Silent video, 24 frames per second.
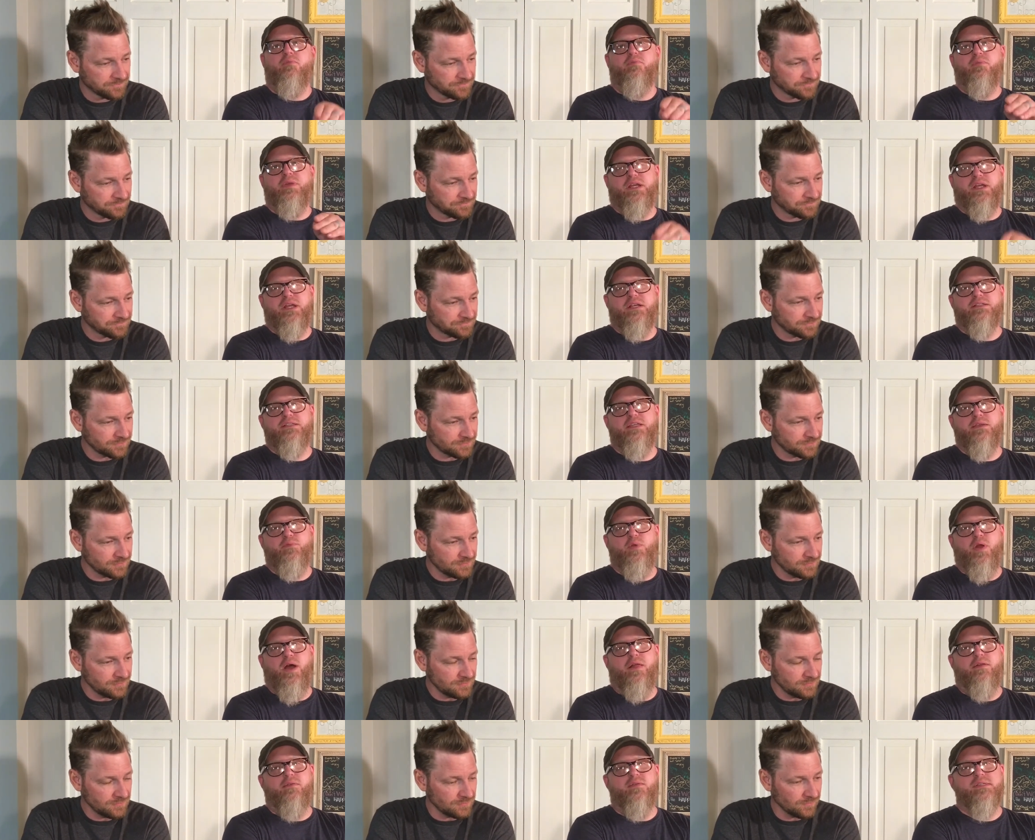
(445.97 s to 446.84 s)
Speaker 1: because he
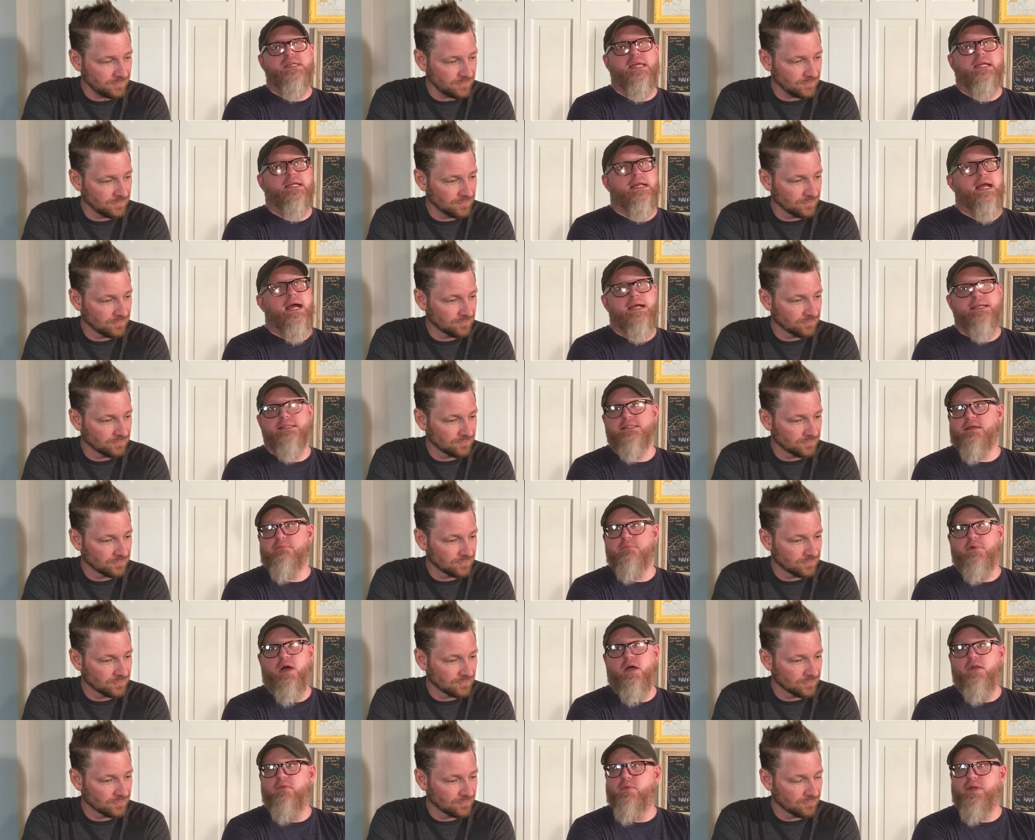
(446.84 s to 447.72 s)
probably was like, guys,
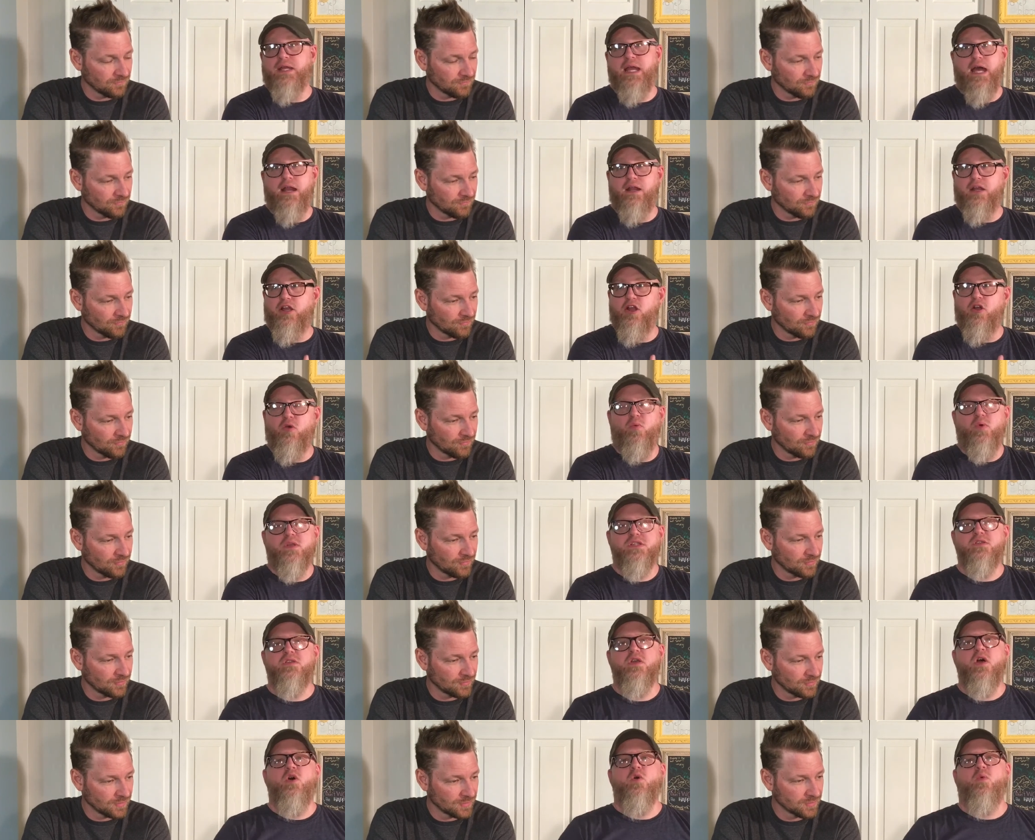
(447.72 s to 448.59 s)
come on, we got to go.
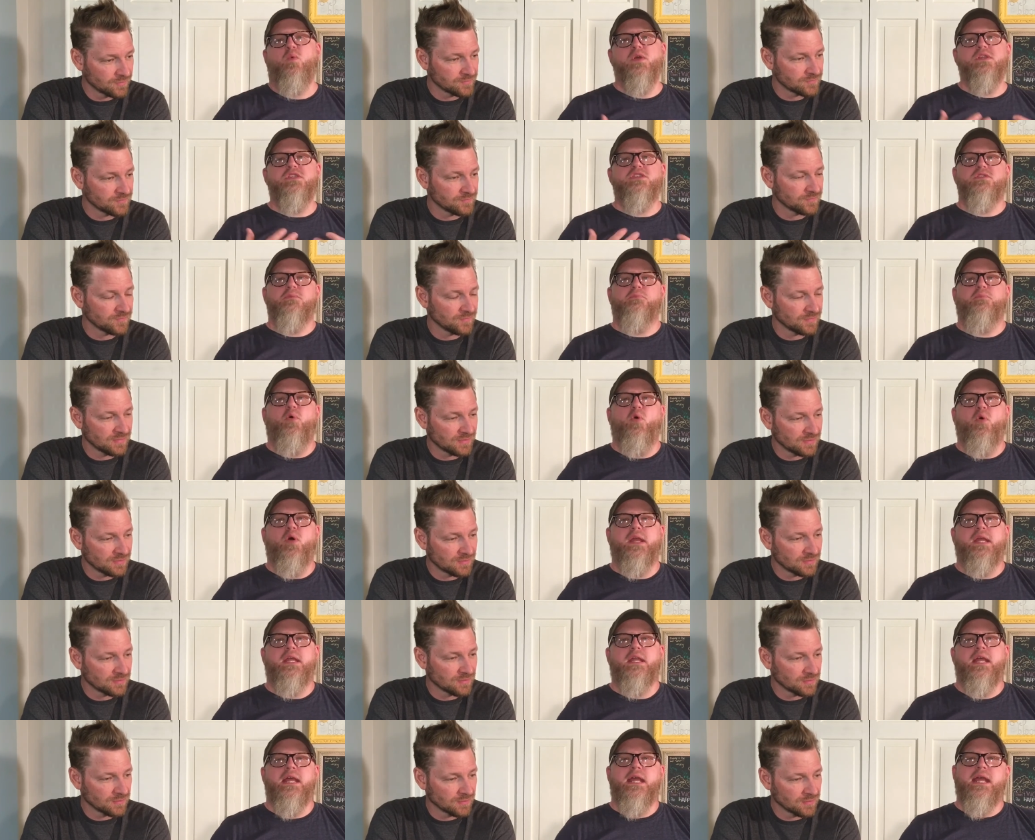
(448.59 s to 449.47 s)
What, what's the
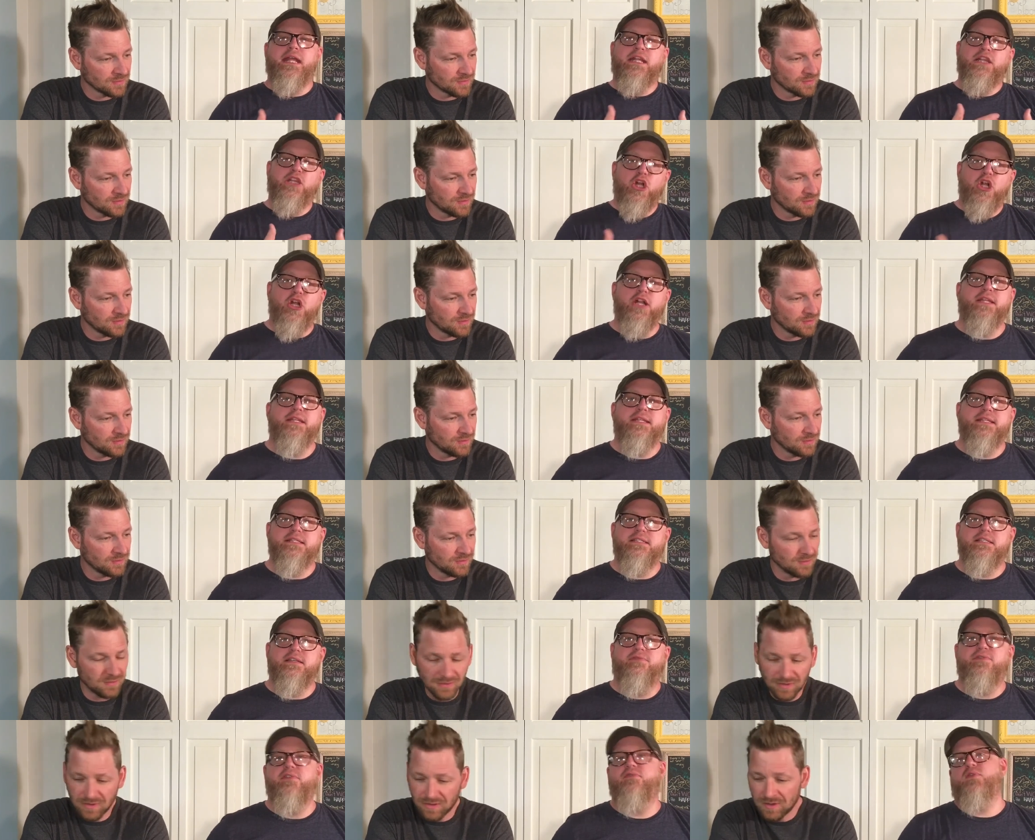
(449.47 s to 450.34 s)
point in learning this
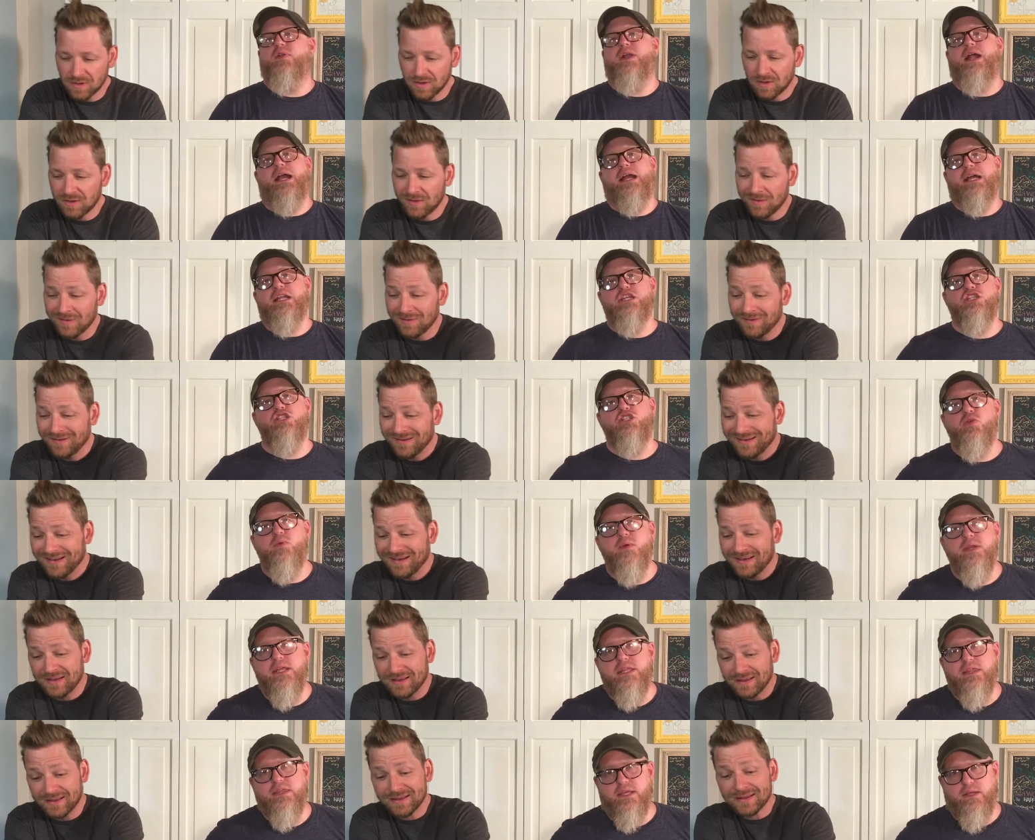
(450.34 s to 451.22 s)
stuff if we're not going to
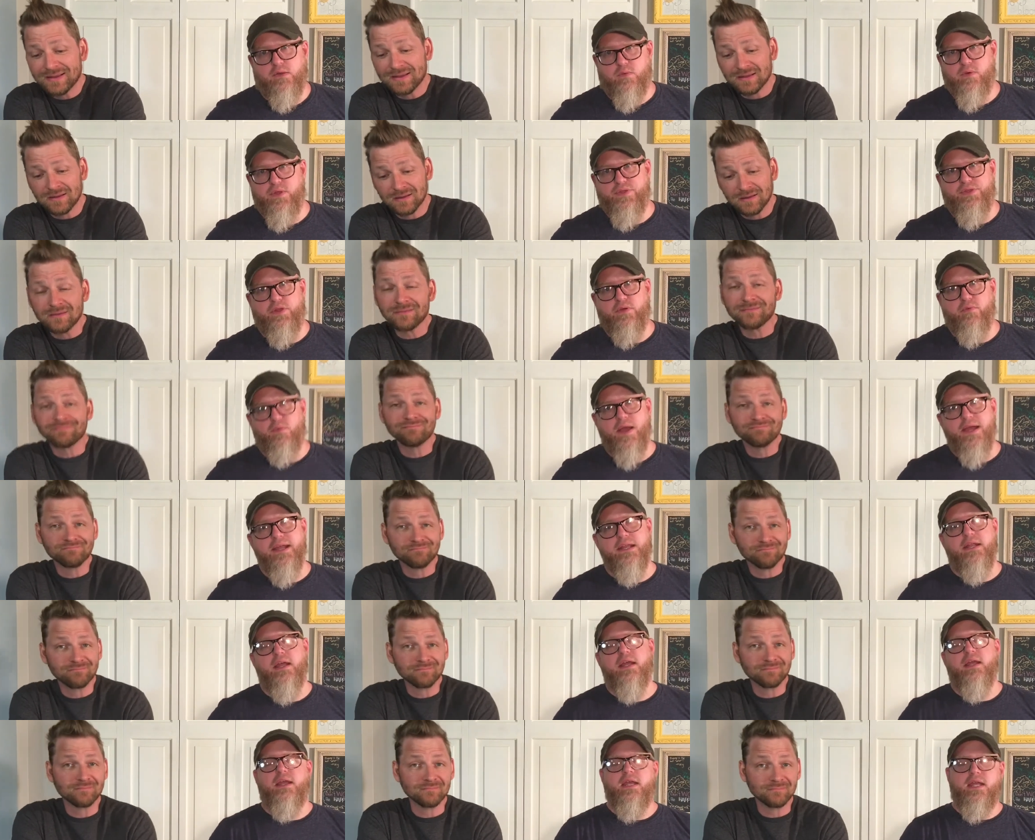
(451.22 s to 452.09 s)
do anything with it,
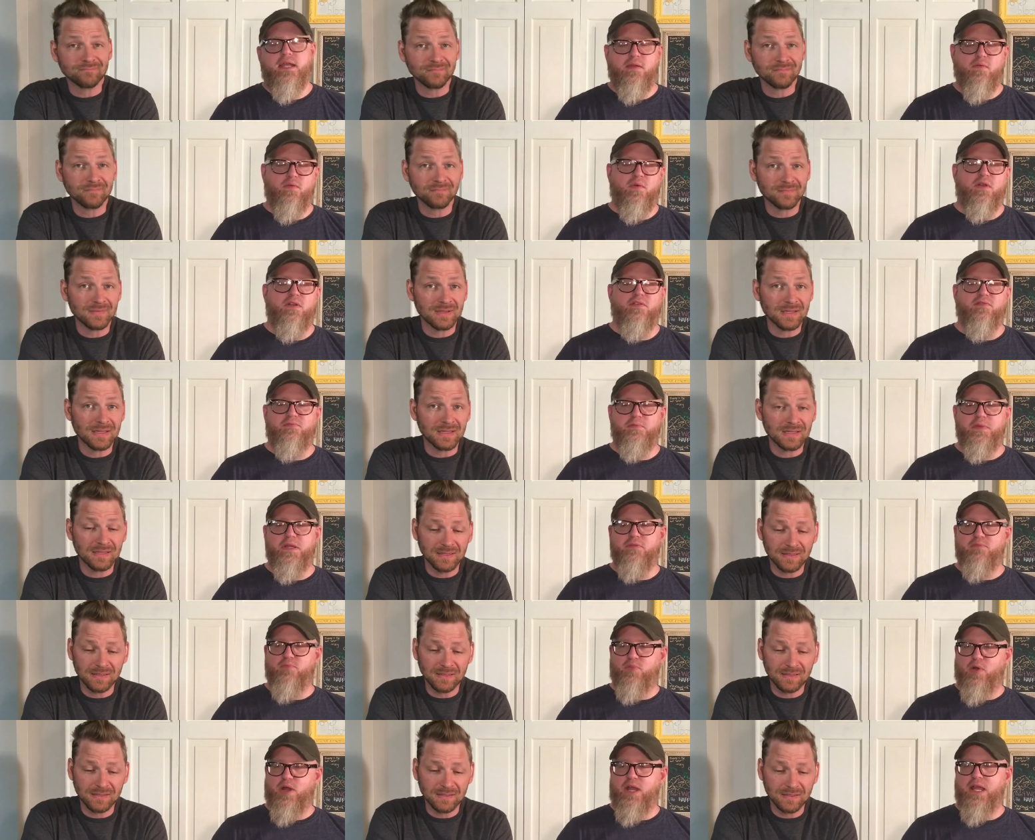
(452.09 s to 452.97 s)
right? He would have
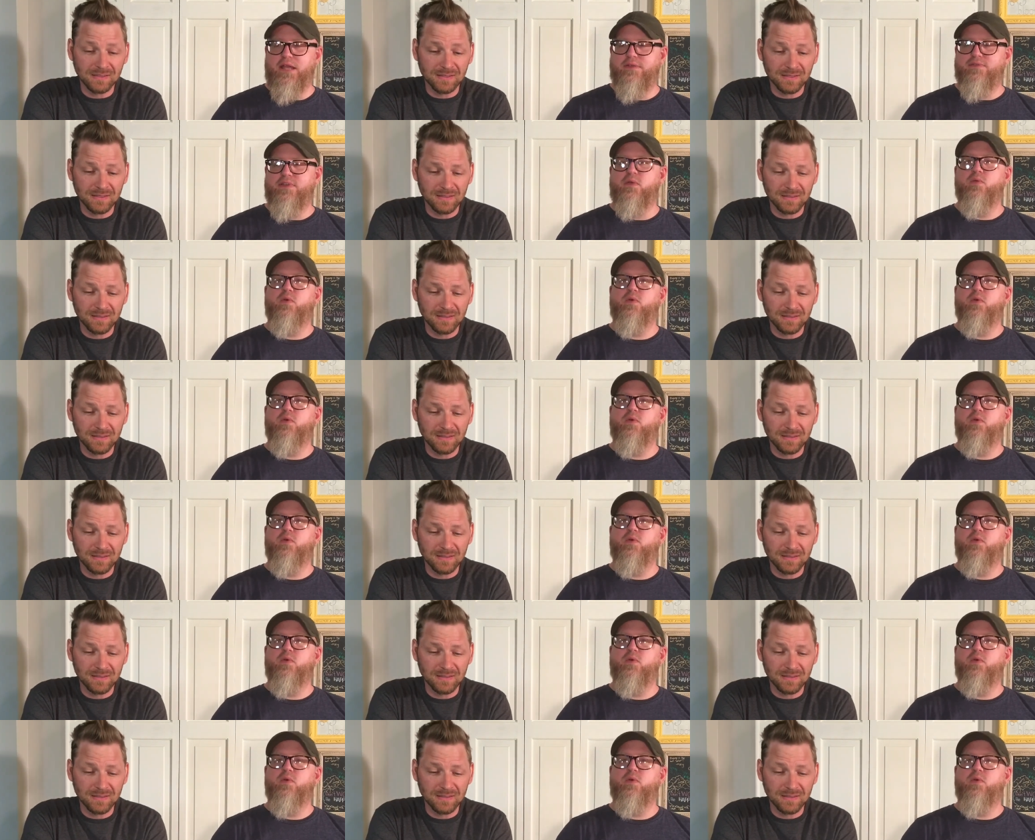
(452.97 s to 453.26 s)
been brave. He